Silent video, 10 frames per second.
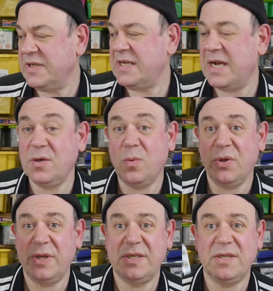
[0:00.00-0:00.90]
side you
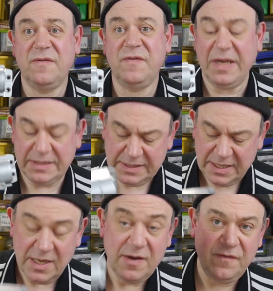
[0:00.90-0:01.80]
want this to fit.
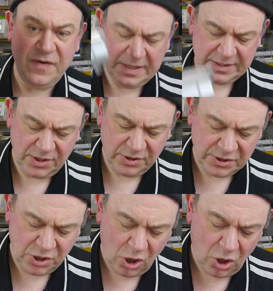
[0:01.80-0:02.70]
Fit this on the
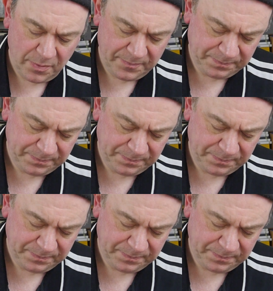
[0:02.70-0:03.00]
door.